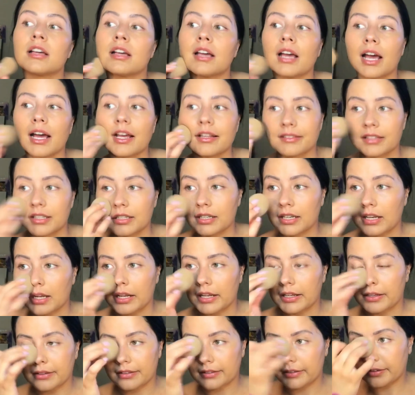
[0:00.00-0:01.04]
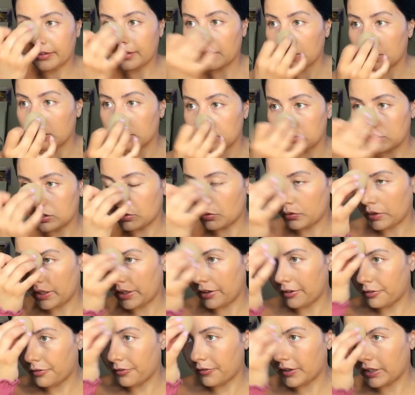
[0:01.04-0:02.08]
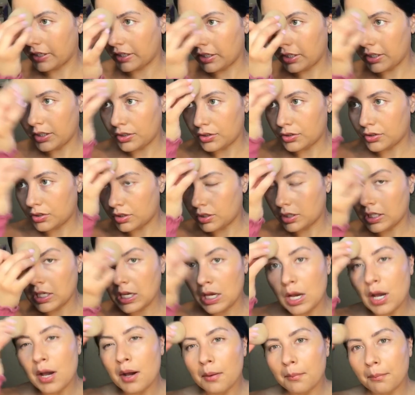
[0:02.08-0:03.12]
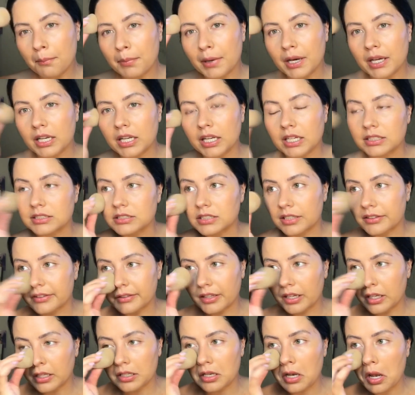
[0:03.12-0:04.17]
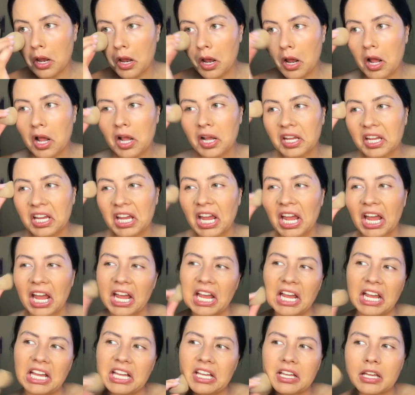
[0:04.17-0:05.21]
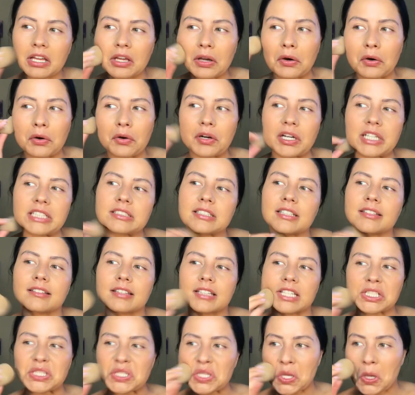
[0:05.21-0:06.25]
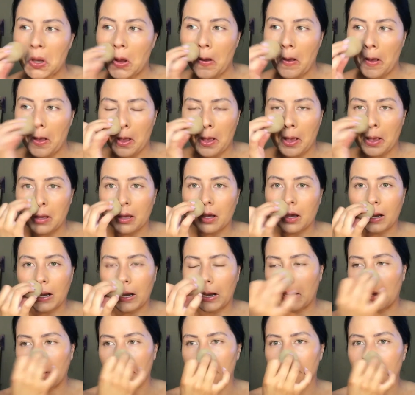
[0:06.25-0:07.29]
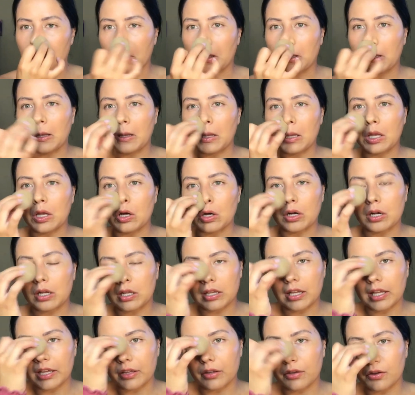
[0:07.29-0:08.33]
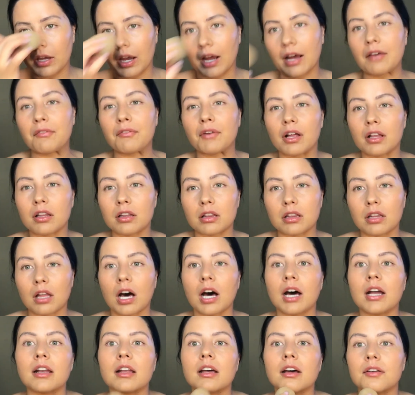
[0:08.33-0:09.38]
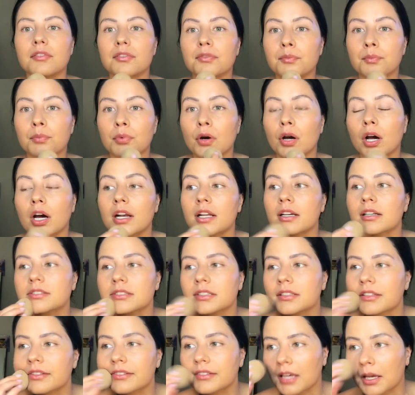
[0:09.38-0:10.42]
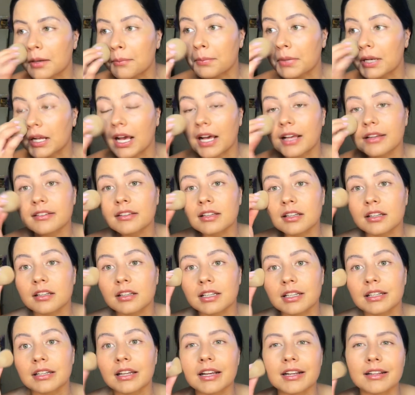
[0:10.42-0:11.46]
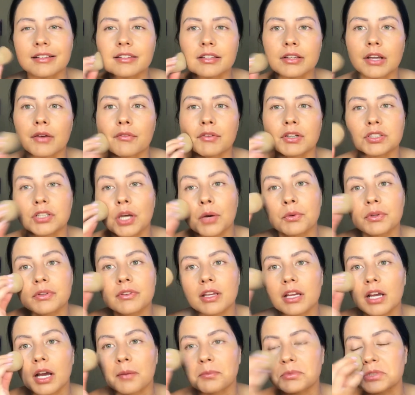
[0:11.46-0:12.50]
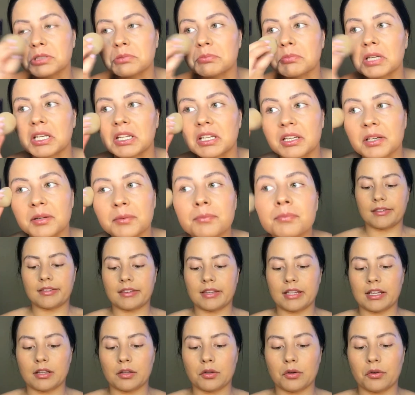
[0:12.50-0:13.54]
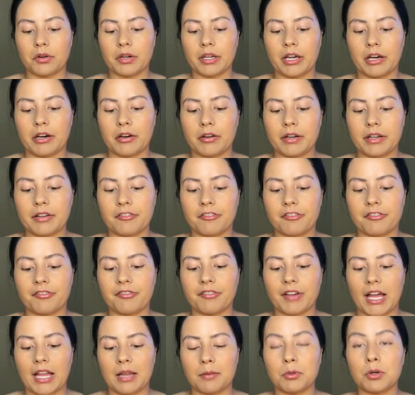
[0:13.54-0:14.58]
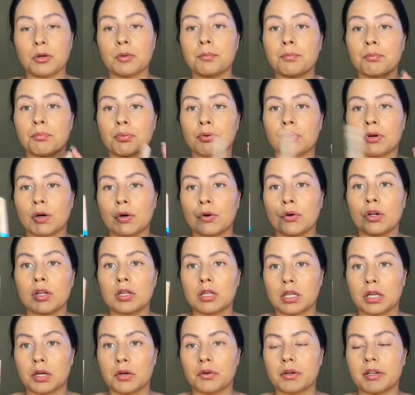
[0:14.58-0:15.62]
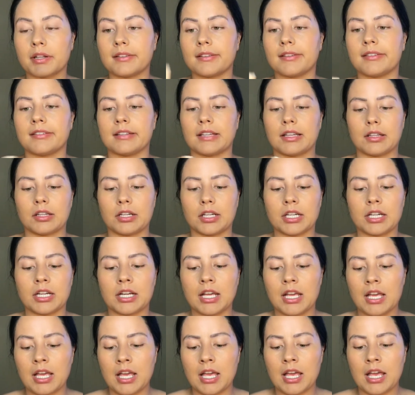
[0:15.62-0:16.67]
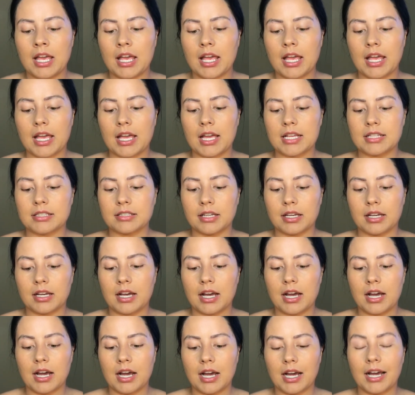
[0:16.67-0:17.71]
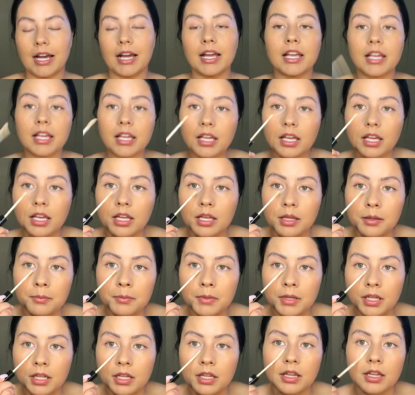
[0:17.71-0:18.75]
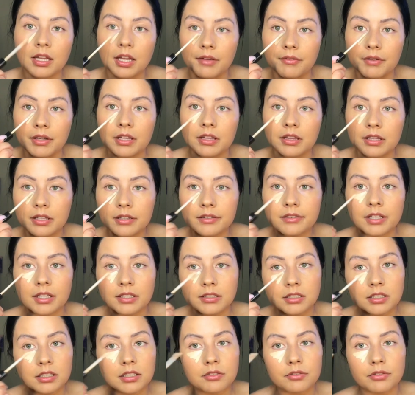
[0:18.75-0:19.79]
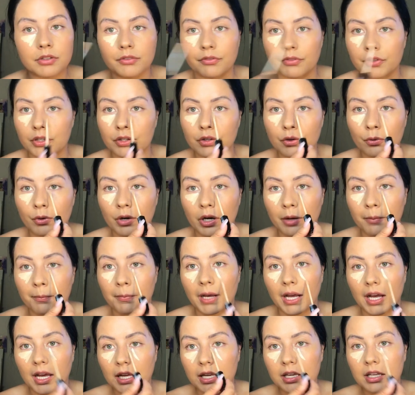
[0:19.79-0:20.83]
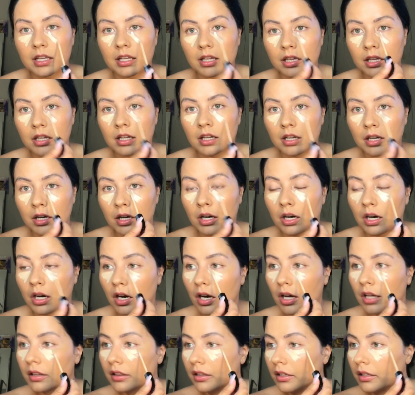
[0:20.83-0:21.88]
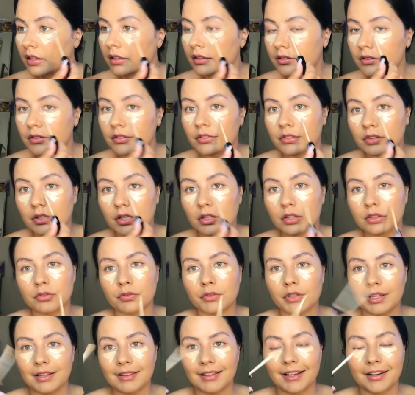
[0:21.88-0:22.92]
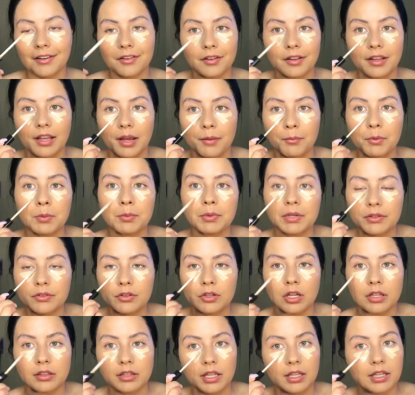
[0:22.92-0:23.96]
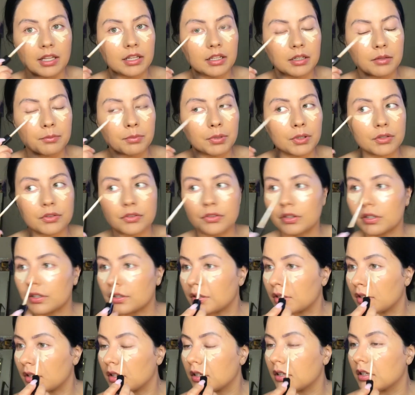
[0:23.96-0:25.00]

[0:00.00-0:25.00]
It has a nice dewy finish, but it doesn't cake or it doesn't look like you have a lot of product in the skin, but it has a nice coverage. I would say up to medium. It's the Loreal Infallible Pro Glo Concealer, and I am loving this. I did a review a while back on this. It looks really light on camera, but it's not that light in person.